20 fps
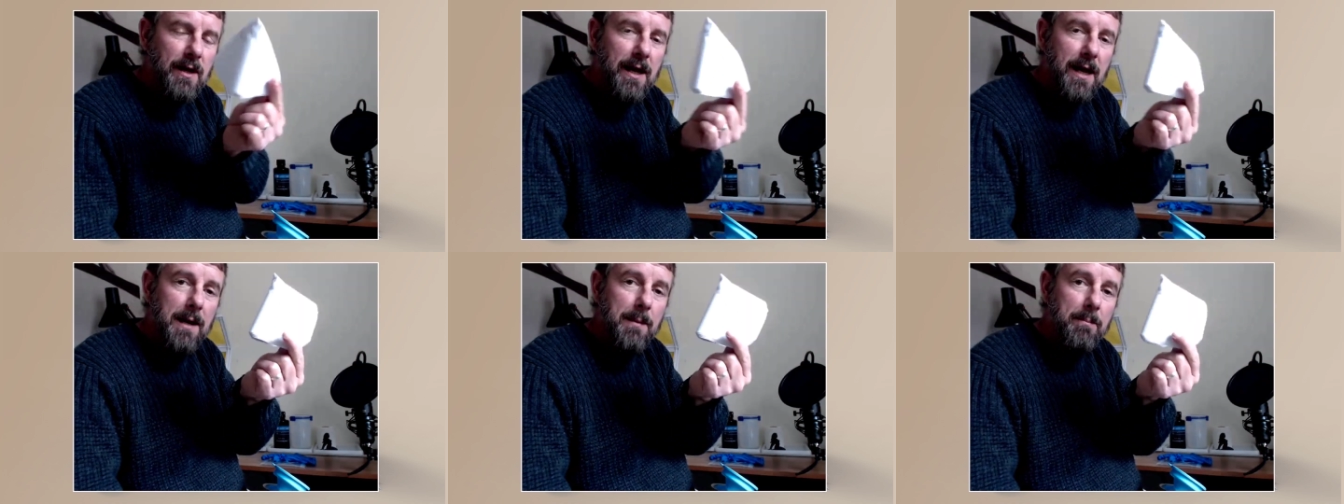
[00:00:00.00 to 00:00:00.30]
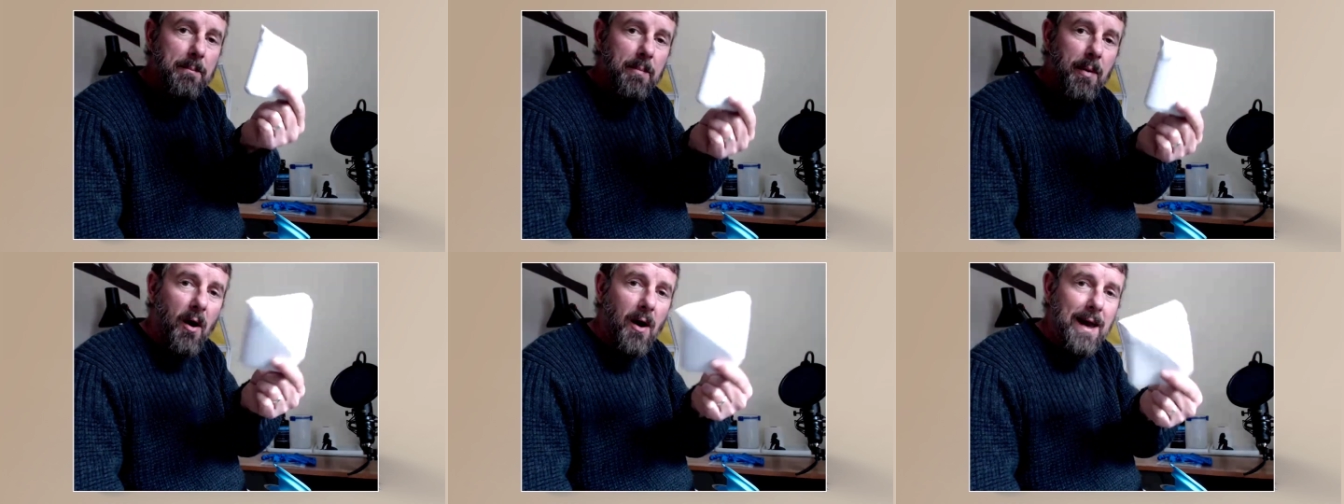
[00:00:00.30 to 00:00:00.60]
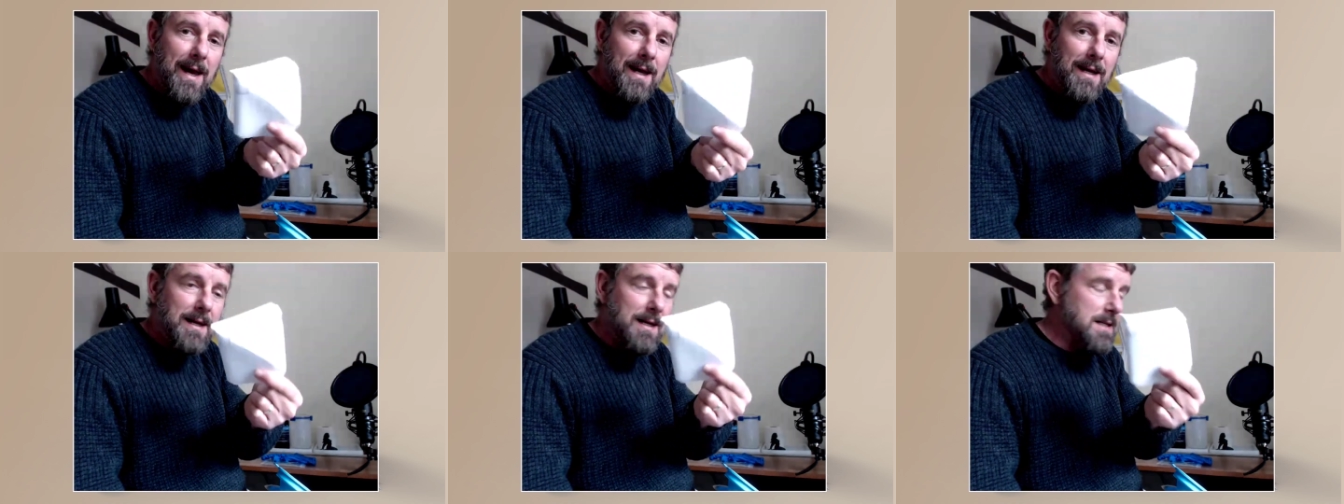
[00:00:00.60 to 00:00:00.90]
to keep
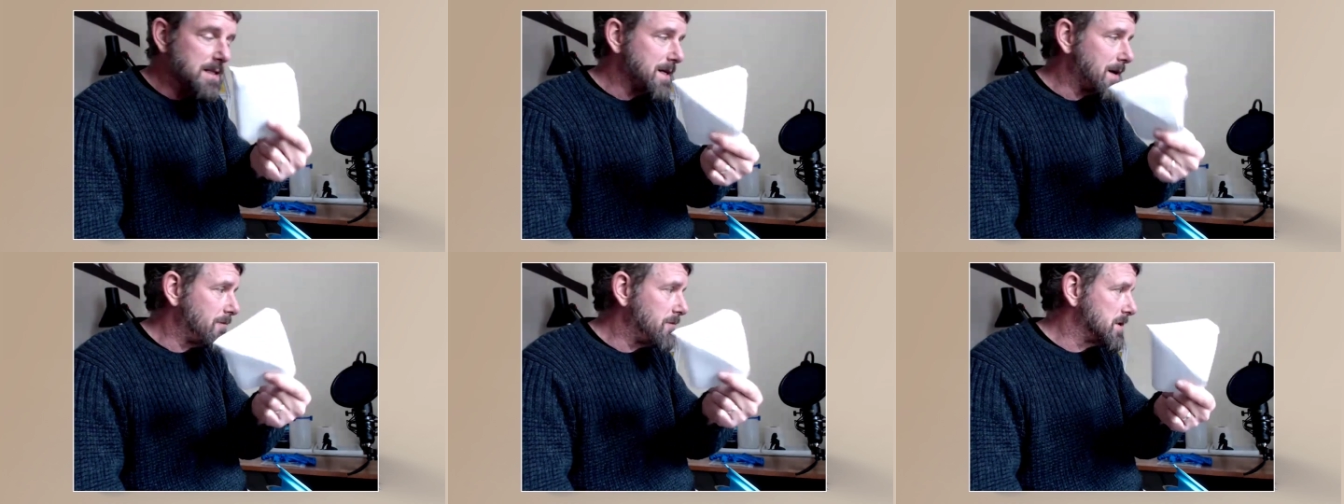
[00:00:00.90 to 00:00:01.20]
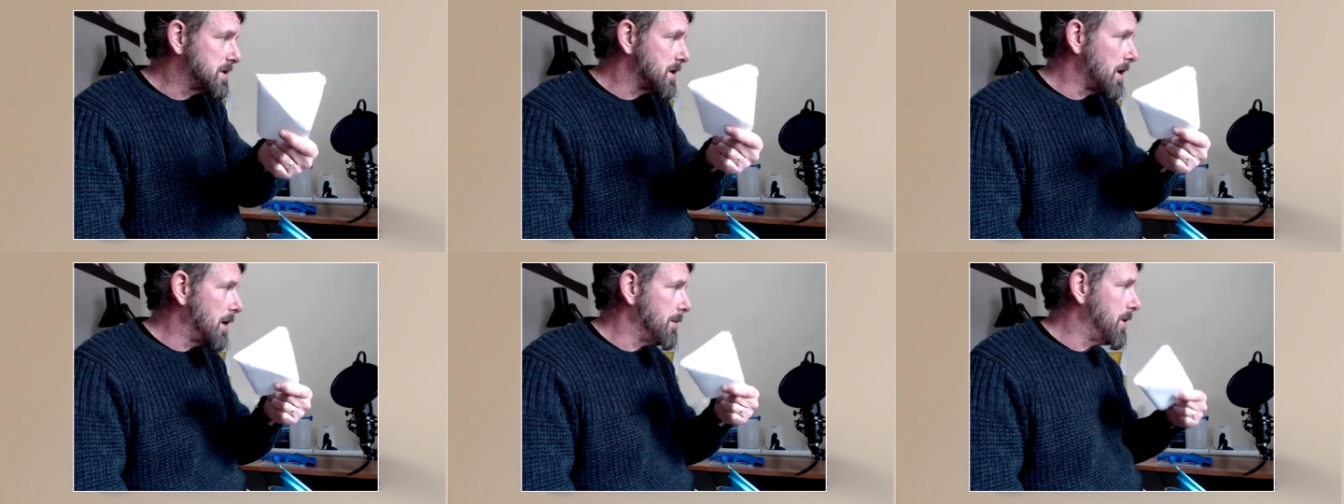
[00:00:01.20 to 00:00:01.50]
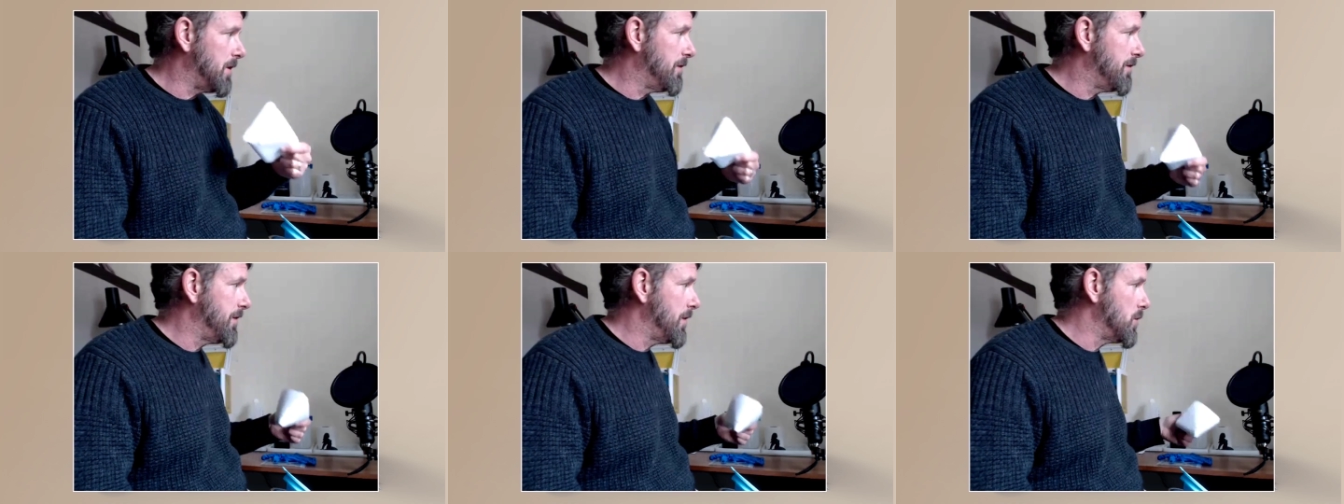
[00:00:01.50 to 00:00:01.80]
buying these every
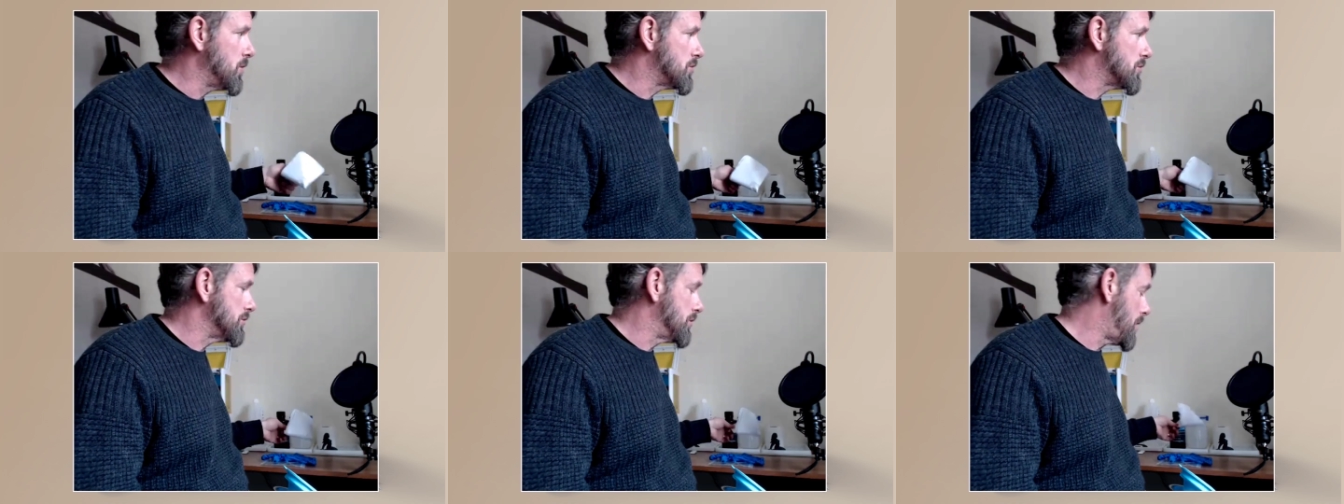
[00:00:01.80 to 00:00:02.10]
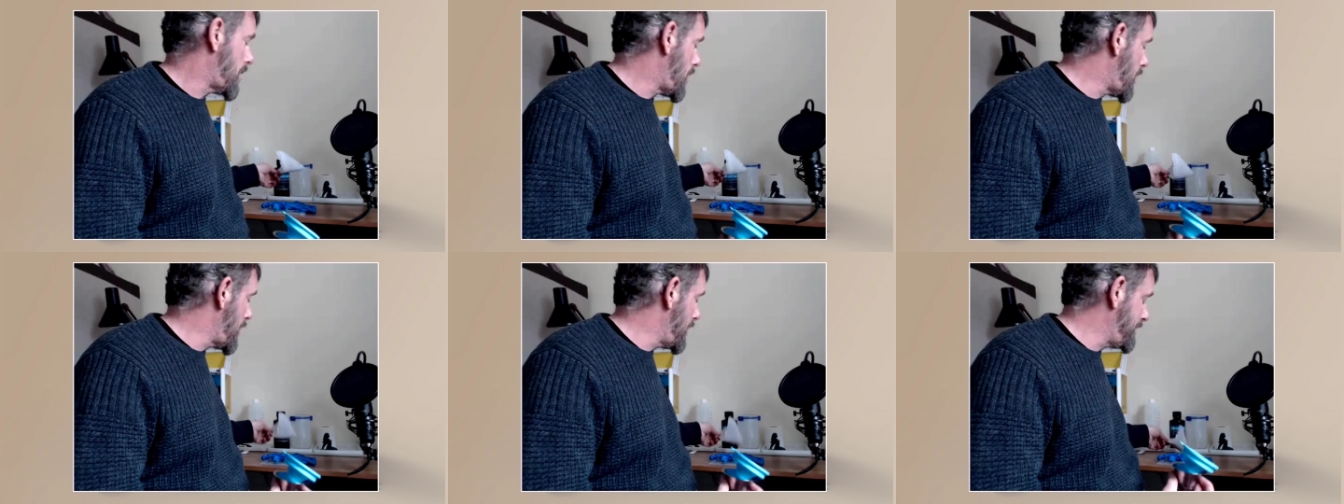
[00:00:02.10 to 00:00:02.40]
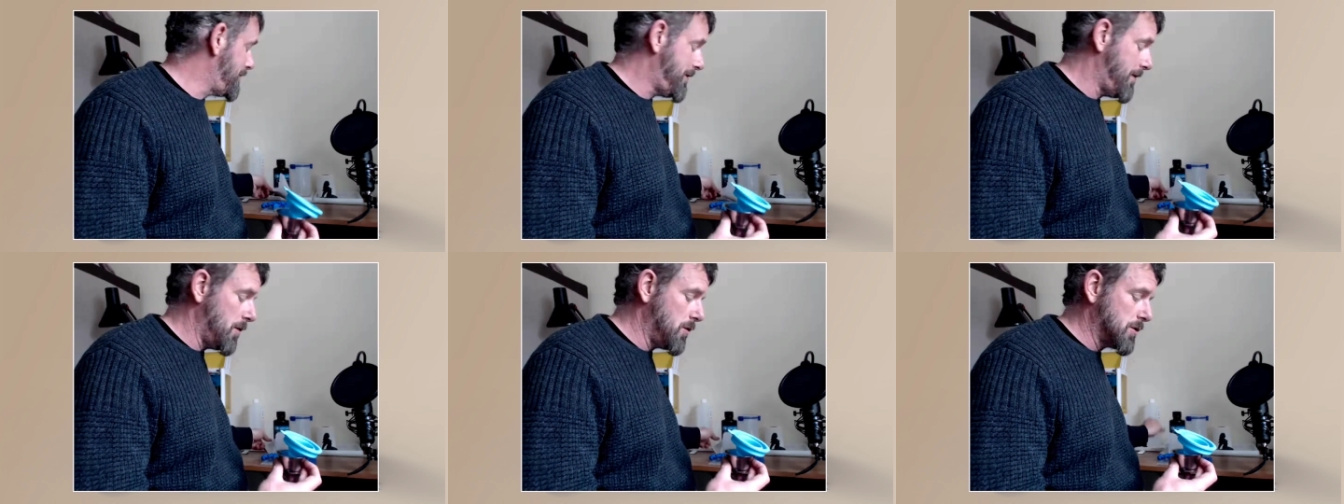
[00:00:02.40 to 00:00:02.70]
time you filter and
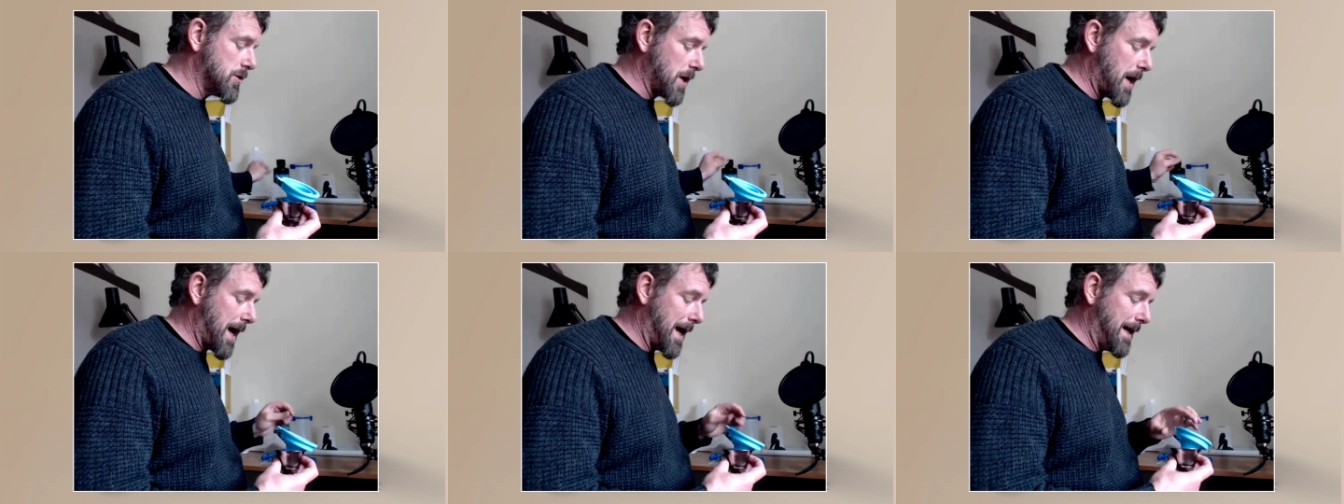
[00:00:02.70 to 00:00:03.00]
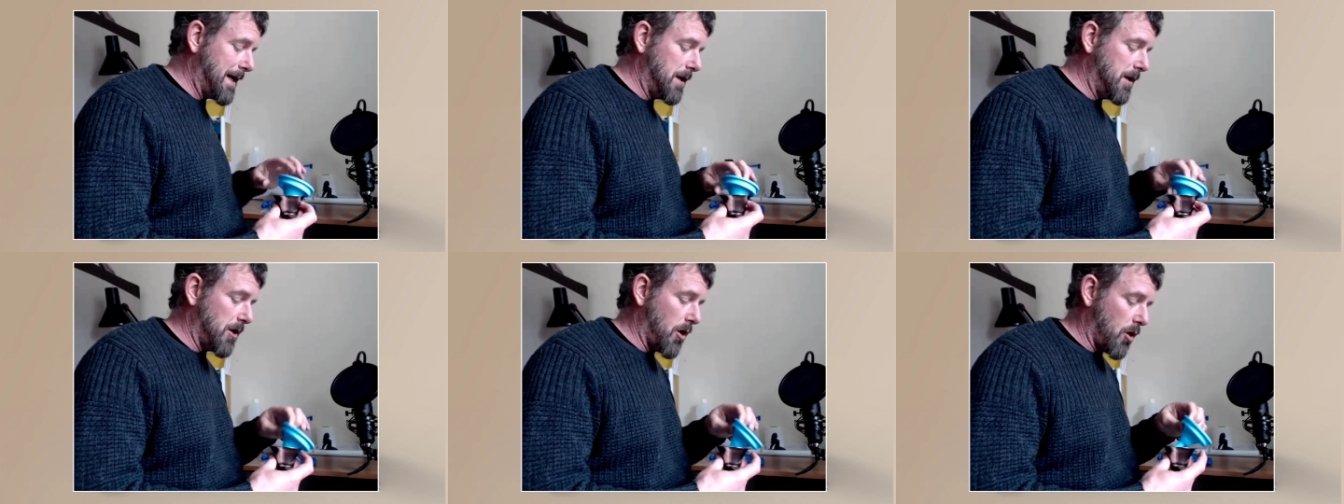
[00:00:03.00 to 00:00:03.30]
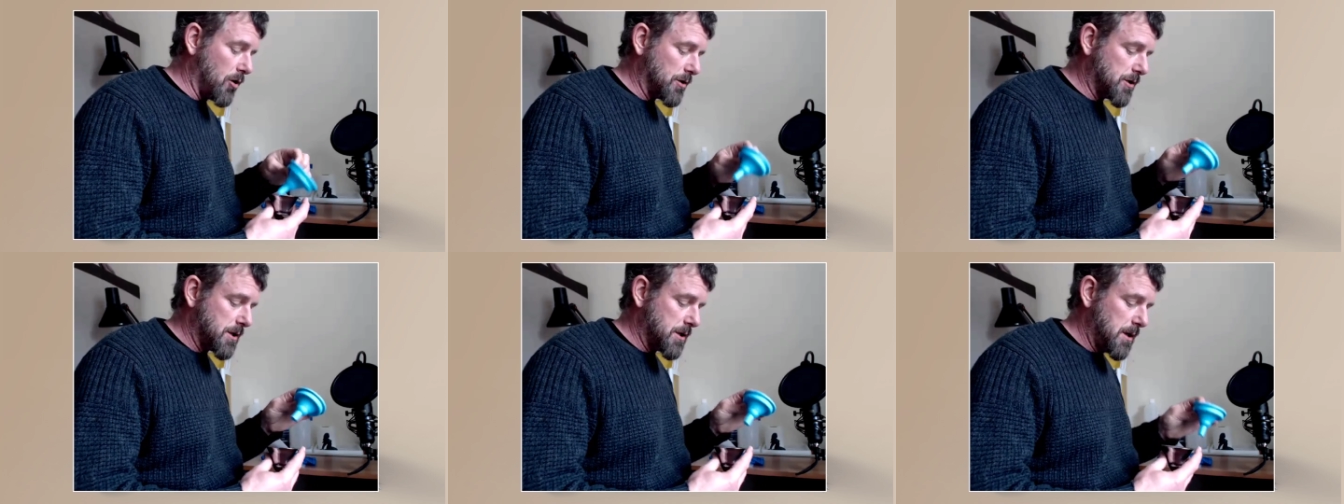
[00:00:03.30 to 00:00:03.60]
I filter a
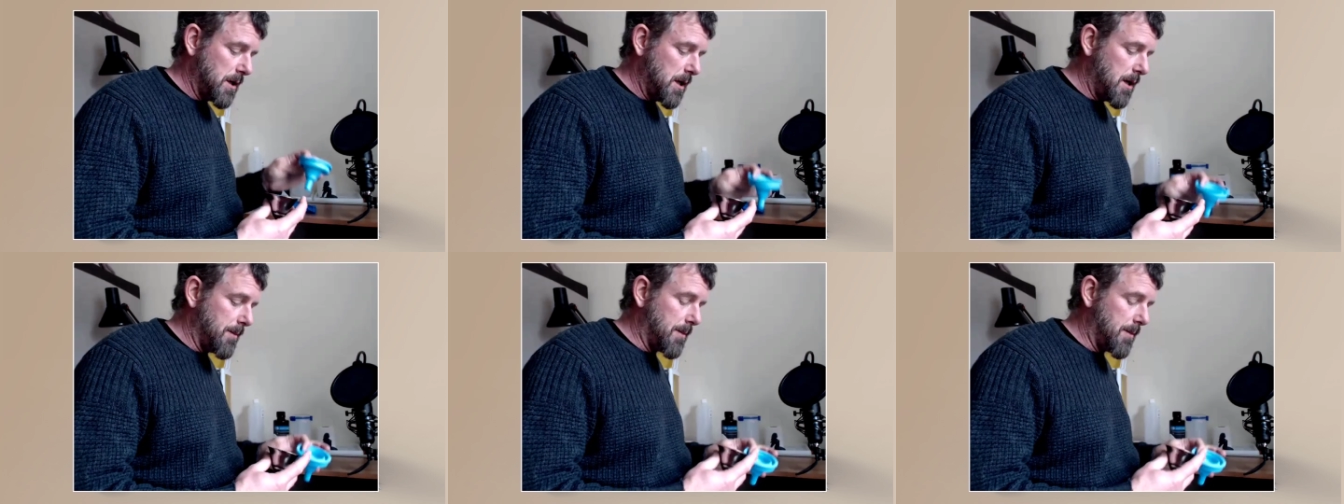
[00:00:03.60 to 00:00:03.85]
lot